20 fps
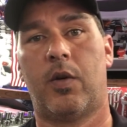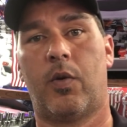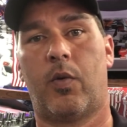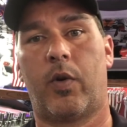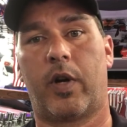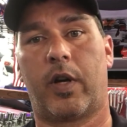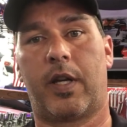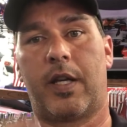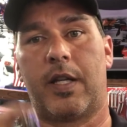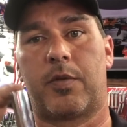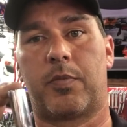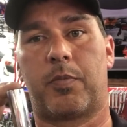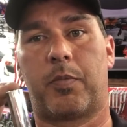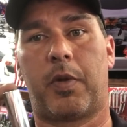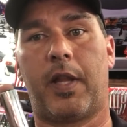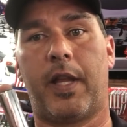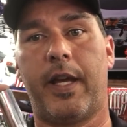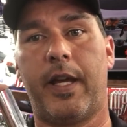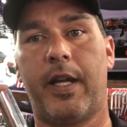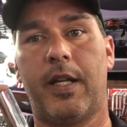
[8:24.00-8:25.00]
where it gets
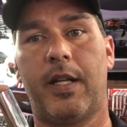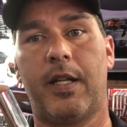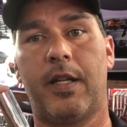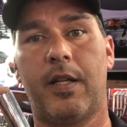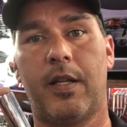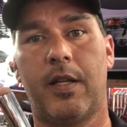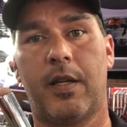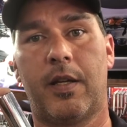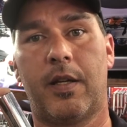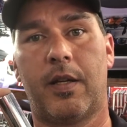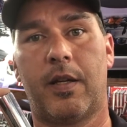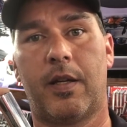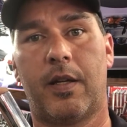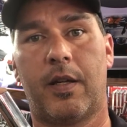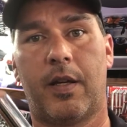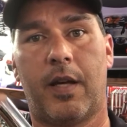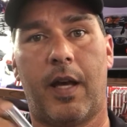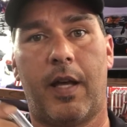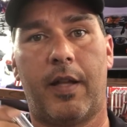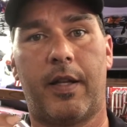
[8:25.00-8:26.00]
plated,
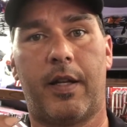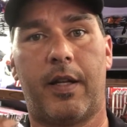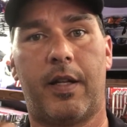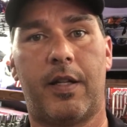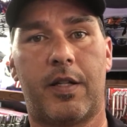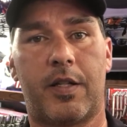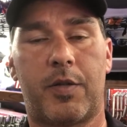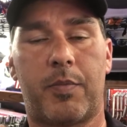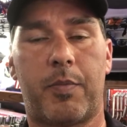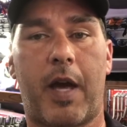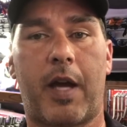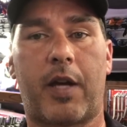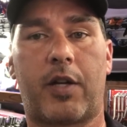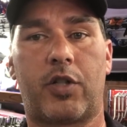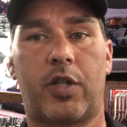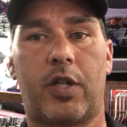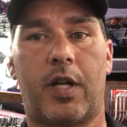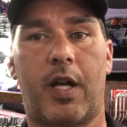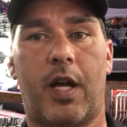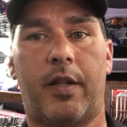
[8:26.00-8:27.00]
and then
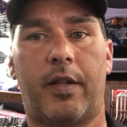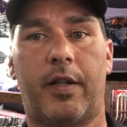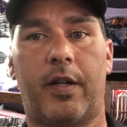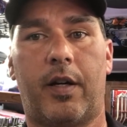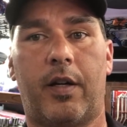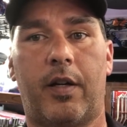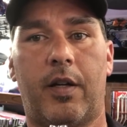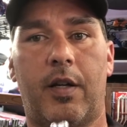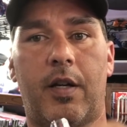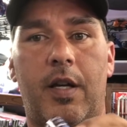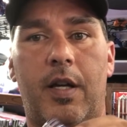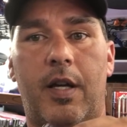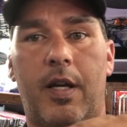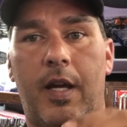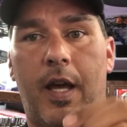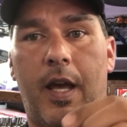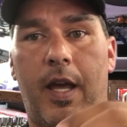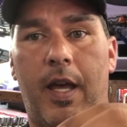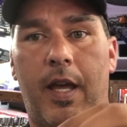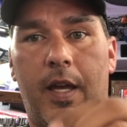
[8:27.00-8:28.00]
inspection on there.
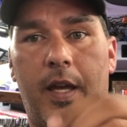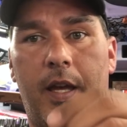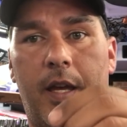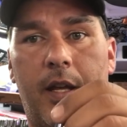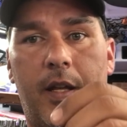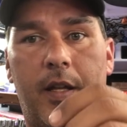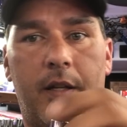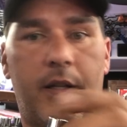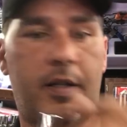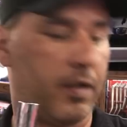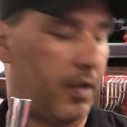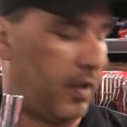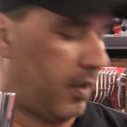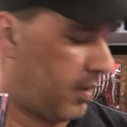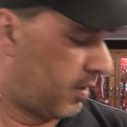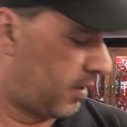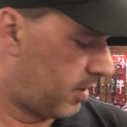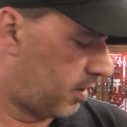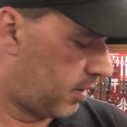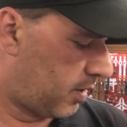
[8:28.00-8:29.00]
And
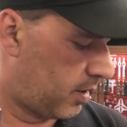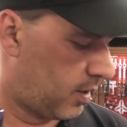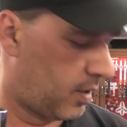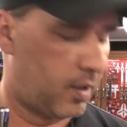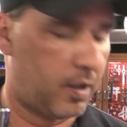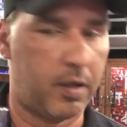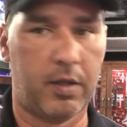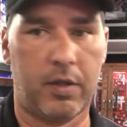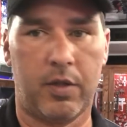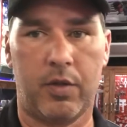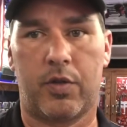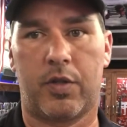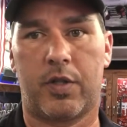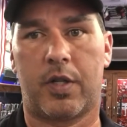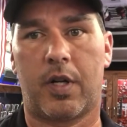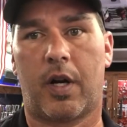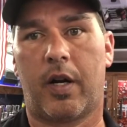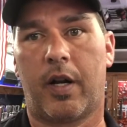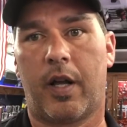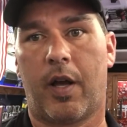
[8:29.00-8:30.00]
you
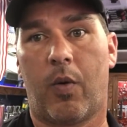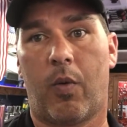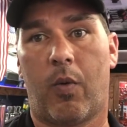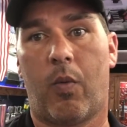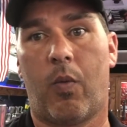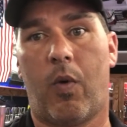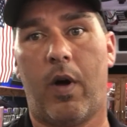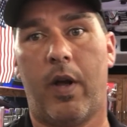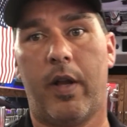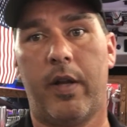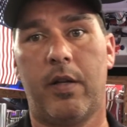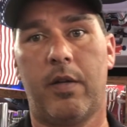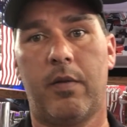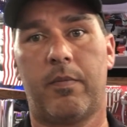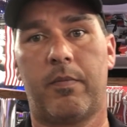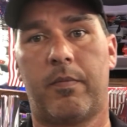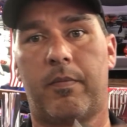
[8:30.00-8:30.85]
start at one